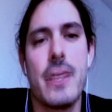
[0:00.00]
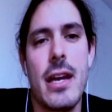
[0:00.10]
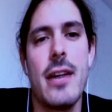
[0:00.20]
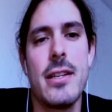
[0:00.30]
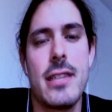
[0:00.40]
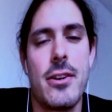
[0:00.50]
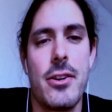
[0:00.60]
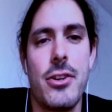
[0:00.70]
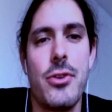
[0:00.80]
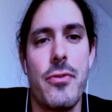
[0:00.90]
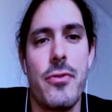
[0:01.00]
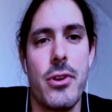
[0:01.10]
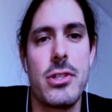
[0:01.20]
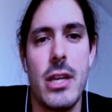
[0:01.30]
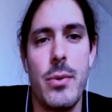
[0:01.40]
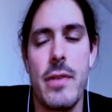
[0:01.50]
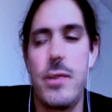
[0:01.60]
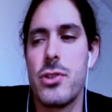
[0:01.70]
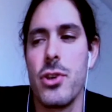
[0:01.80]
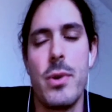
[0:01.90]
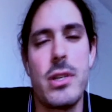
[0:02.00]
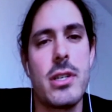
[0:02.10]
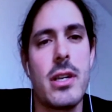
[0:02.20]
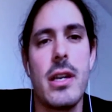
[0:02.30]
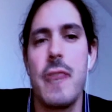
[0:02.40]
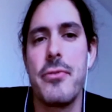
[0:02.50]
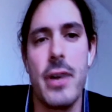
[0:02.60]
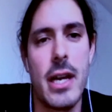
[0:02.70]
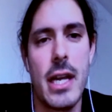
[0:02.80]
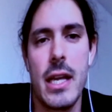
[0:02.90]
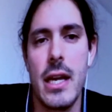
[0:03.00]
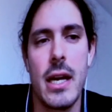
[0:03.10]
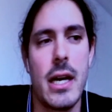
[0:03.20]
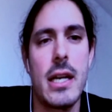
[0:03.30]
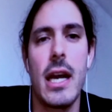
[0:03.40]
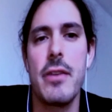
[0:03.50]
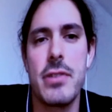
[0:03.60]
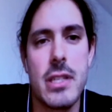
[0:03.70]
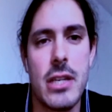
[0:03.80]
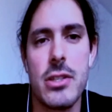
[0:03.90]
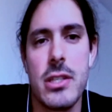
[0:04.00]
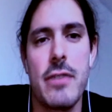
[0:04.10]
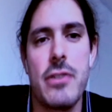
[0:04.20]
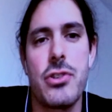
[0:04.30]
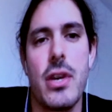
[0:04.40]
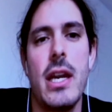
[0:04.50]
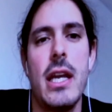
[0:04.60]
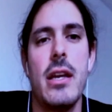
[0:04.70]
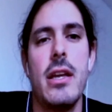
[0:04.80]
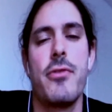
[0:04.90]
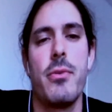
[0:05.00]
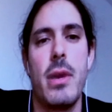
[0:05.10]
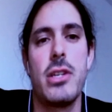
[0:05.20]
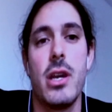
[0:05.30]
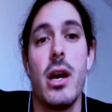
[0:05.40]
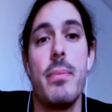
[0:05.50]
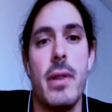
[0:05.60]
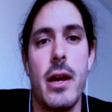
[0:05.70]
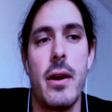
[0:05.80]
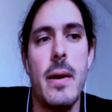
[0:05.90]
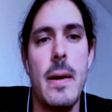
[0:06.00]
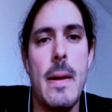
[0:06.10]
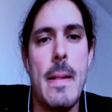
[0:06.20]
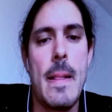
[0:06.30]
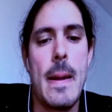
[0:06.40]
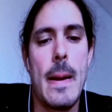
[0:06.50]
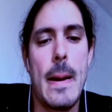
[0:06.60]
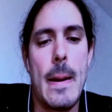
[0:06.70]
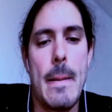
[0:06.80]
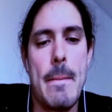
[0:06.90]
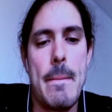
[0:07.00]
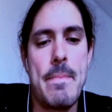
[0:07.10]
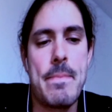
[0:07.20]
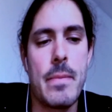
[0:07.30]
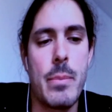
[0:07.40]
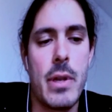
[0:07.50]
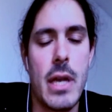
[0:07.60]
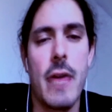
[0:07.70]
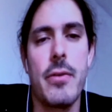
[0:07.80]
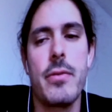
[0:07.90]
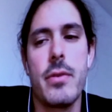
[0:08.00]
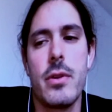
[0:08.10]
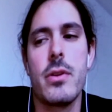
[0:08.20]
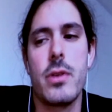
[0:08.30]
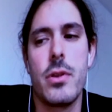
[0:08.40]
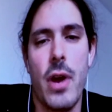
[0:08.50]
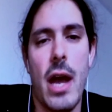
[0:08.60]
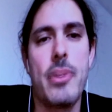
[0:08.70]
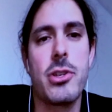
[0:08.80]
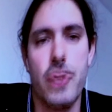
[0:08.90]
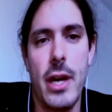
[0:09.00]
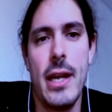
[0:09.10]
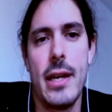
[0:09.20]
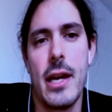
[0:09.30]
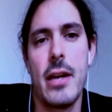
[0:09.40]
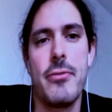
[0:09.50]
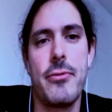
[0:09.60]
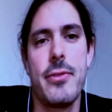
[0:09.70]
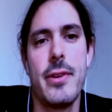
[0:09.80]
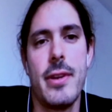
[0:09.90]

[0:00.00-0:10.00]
check out the Kali Center University. We have so much knife fighting, knife skills, knife training information up there. But yeah, grab a training knife